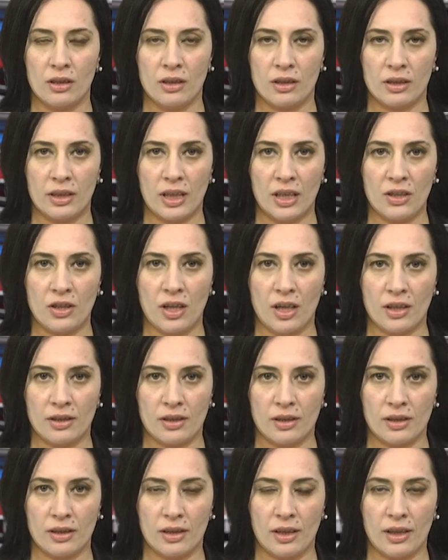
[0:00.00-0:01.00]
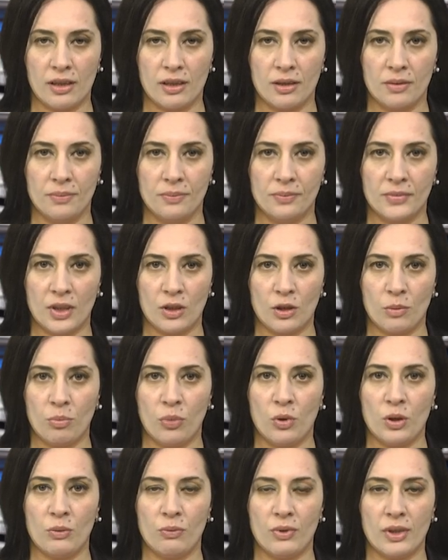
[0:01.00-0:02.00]
snatch exercise.
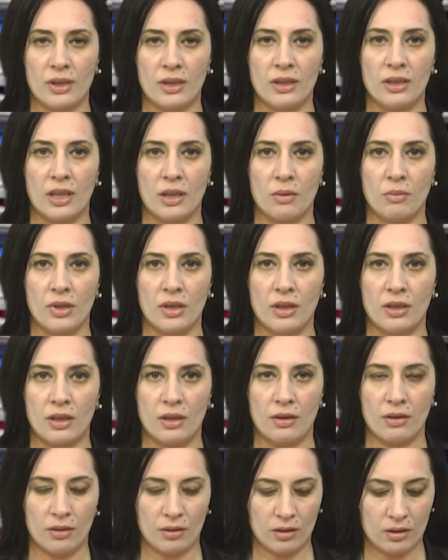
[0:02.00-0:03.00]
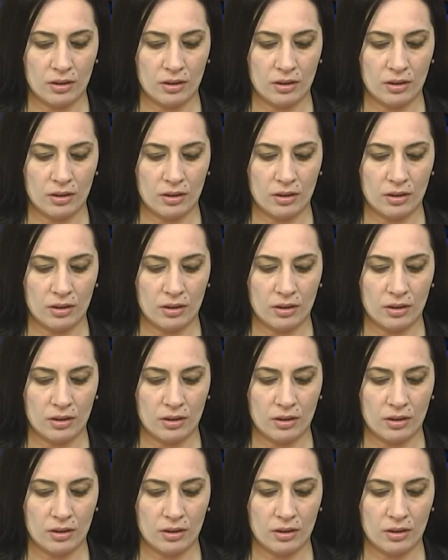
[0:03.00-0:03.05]
Support Western Armenian team.